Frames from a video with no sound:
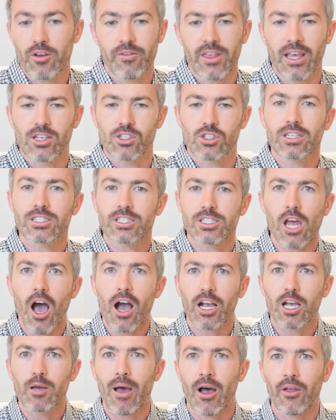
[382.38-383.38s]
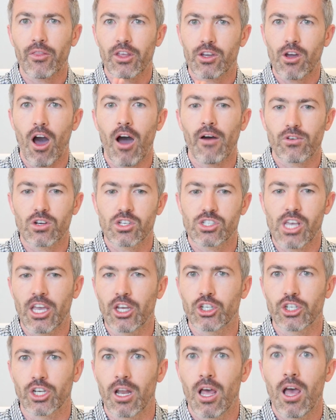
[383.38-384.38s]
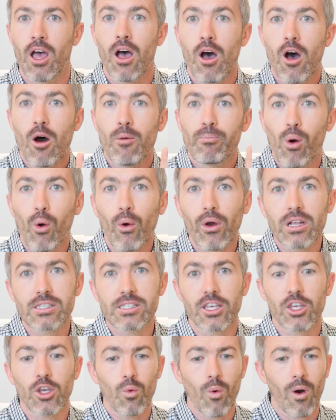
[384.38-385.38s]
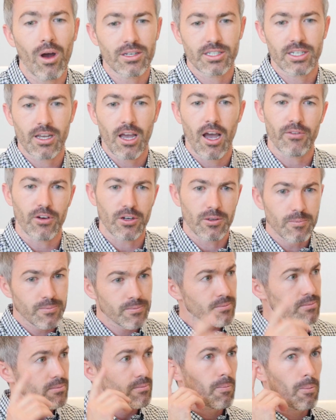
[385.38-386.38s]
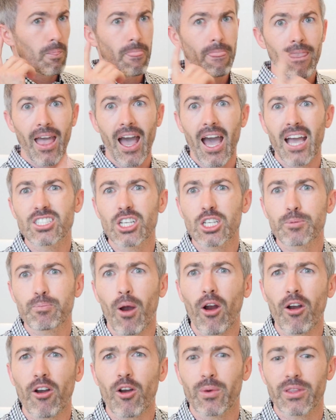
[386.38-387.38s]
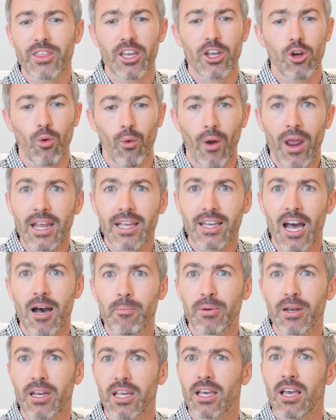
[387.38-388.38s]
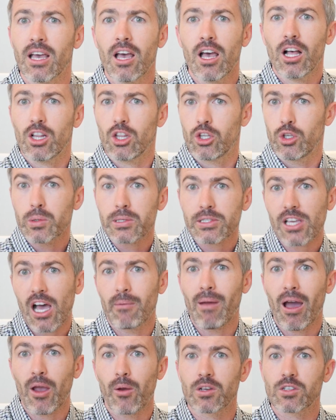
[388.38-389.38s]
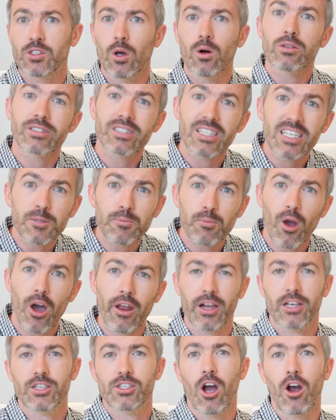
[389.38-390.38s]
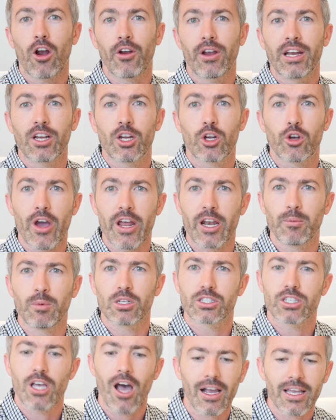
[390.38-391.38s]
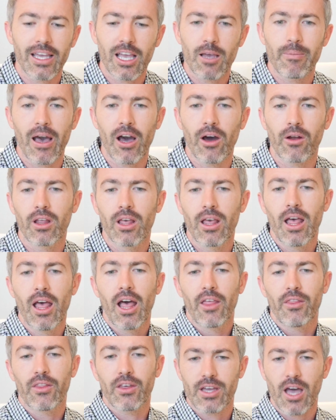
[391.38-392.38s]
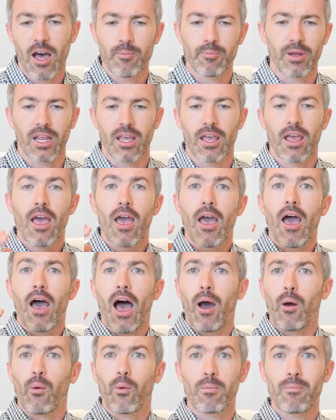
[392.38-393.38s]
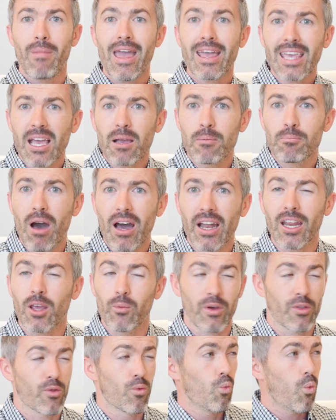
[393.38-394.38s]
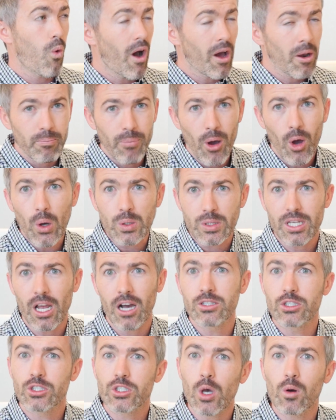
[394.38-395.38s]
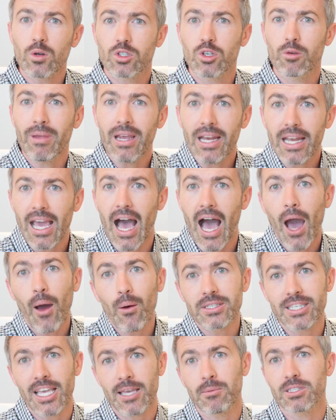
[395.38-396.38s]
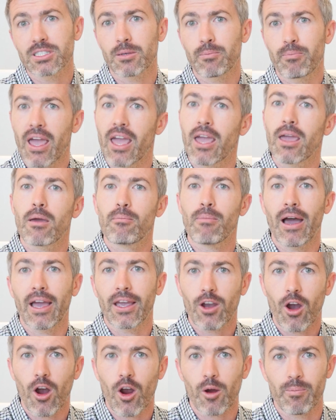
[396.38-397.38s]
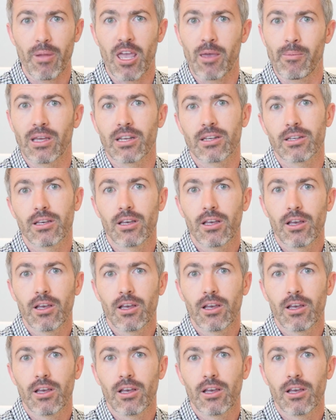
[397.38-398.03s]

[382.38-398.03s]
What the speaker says: of things. So let's talk about the conversation. Points that you want to cover. I just partnered with a great company. You saw my results. These products are incredible. Talking about the company. We're making money. With one post on social media, I was able to pay my car payment,